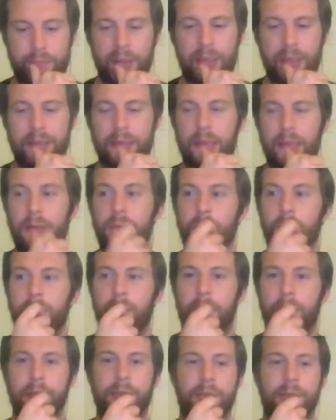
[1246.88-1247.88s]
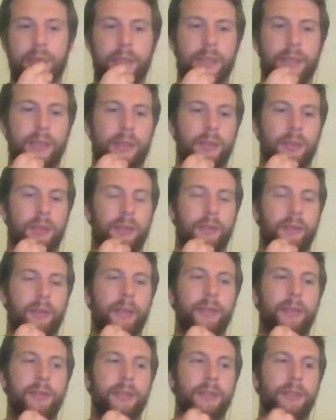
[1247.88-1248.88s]
It's kind of what it's like.
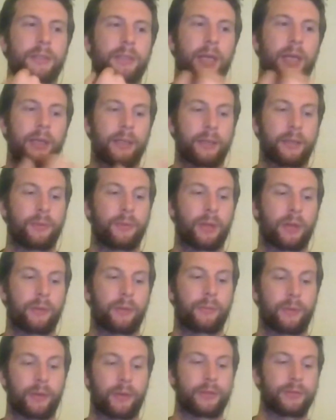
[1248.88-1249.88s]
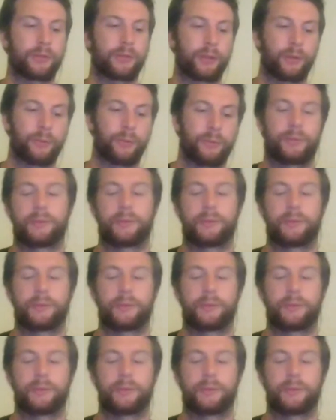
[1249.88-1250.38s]
It's exactly what I wanted to.